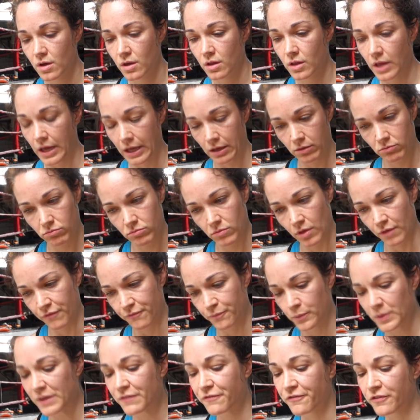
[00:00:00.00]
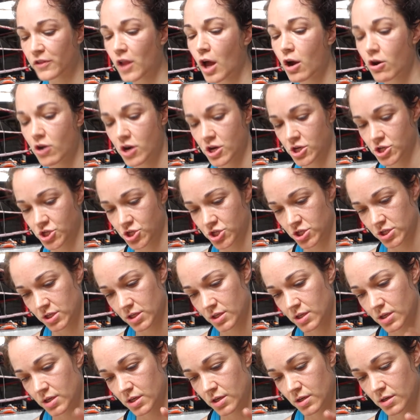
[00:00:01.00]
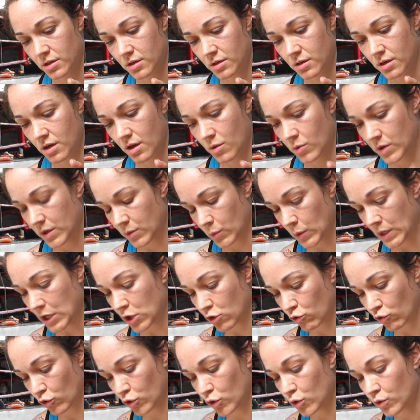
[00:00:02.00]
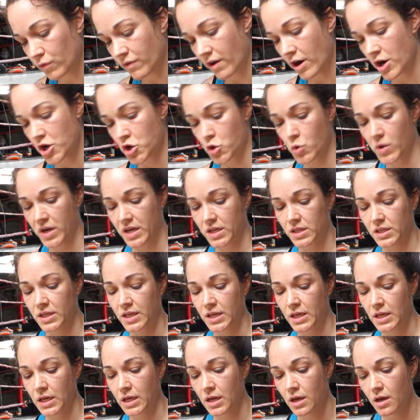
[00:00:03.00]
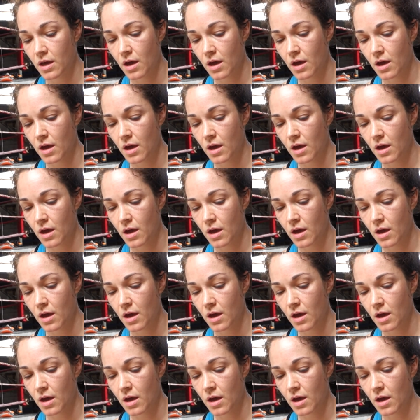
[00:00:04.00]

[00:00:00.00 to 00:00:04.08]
Like we flourished, we grew very quickly.